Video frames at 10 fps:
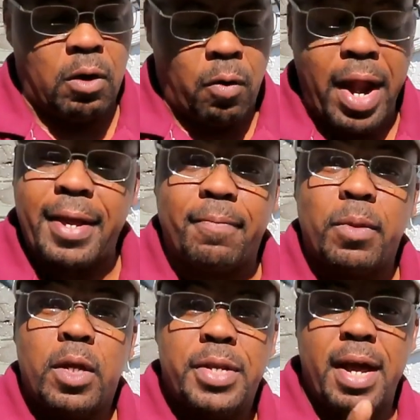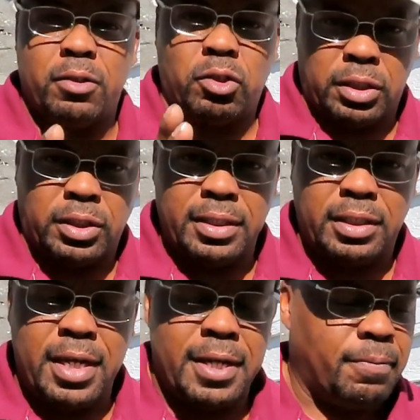All right. Now,
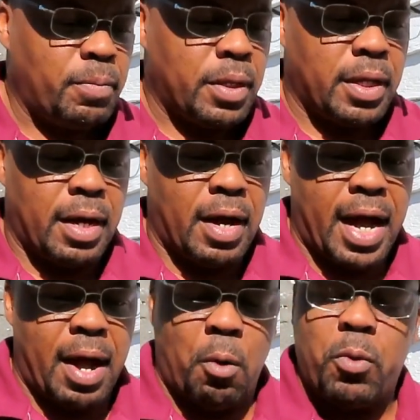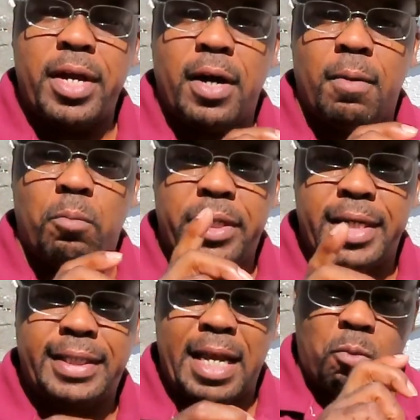since then, we
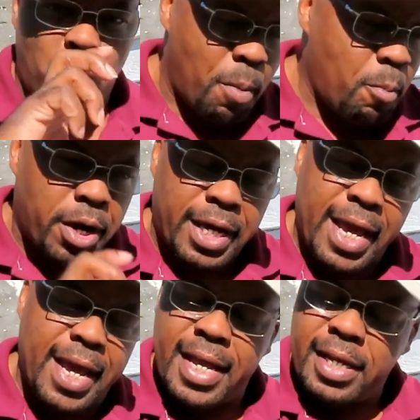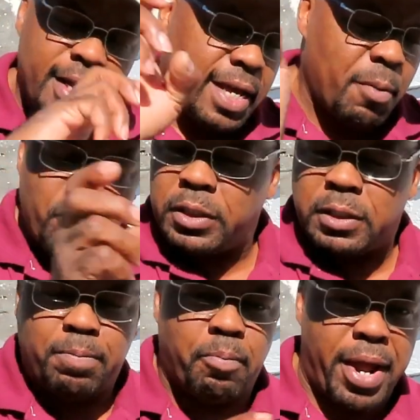did take one more can and we
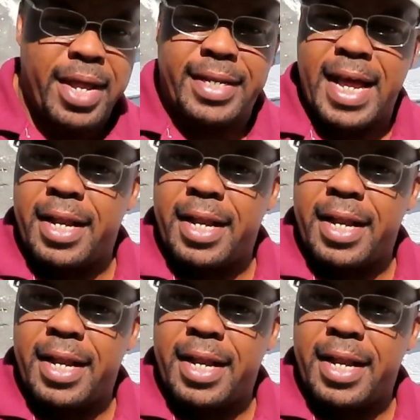sprayed it